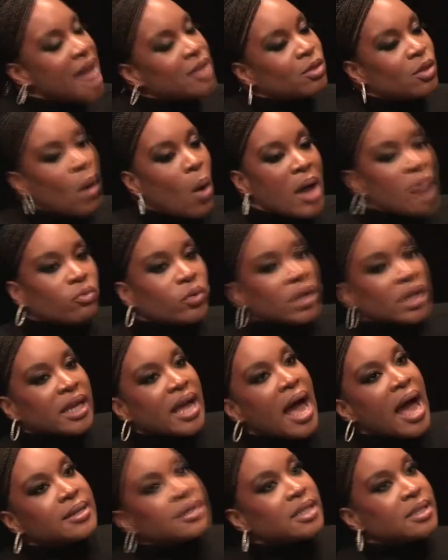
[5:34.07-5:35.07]
and so I really
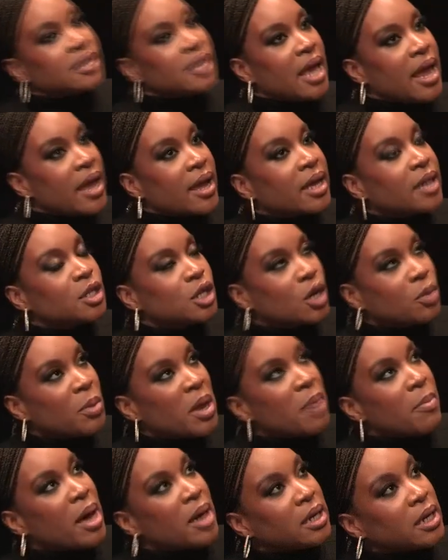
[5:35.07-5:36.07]
had to take, it took
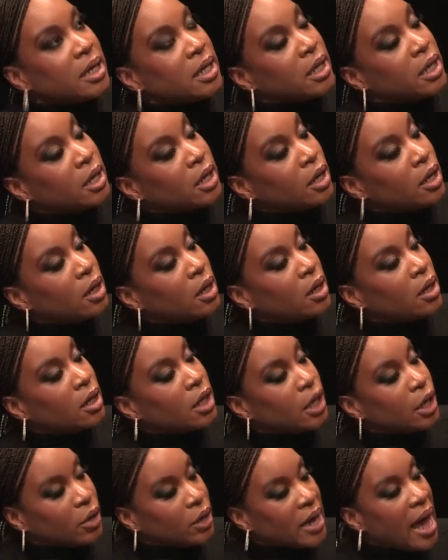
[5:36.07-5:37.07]
me about a year or a
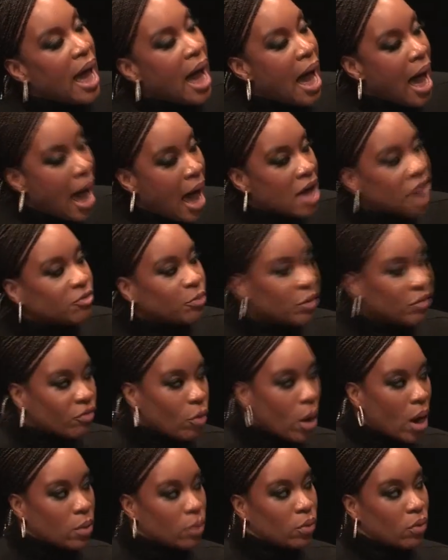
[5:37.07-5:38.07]
year and a half
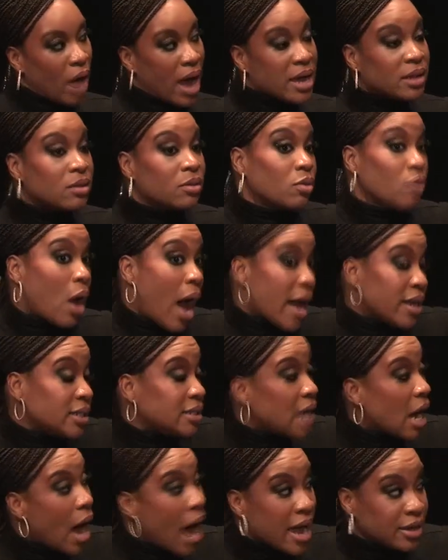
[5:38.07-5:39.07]
before I, I, I,
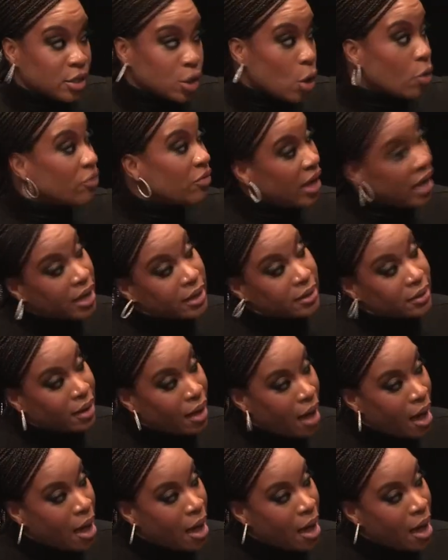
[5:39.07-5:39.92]
I dove in.